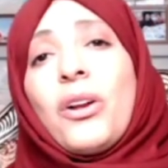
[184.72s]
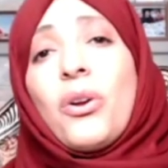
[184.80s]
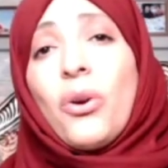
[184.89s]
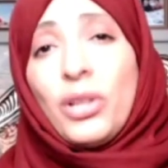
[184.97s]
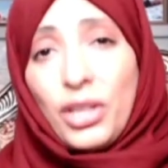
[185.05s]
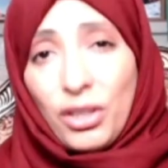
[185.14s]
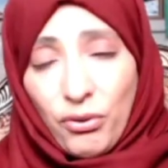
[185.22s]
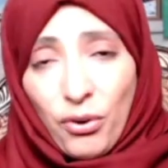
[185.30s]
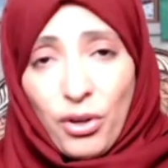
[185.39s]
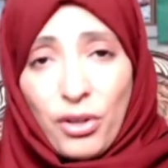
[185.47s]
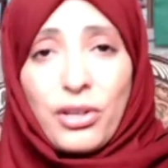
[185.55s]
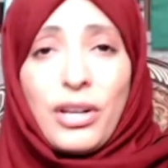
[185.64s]
calling
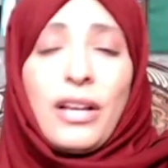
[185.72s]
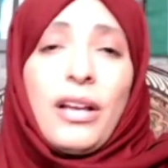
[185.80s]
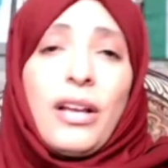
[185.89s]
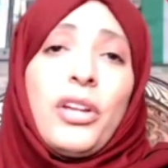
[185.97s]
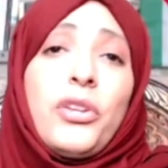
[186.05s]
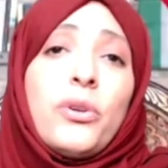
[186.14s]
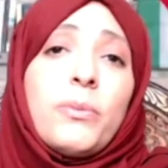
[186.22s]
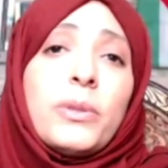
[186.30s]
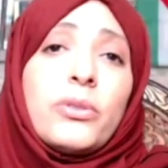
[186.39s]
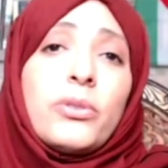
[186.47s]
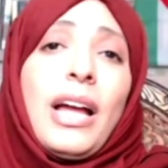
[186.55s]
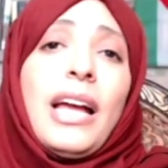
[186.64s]
for
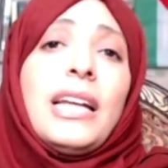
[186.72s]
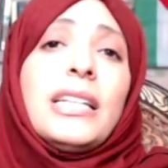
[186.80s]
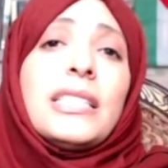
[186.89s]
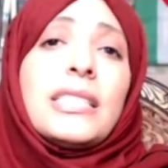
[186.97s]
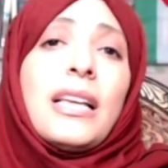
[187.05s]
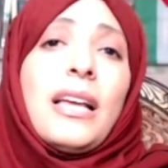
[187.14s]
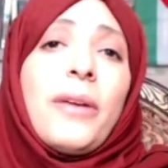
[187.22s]
human rights,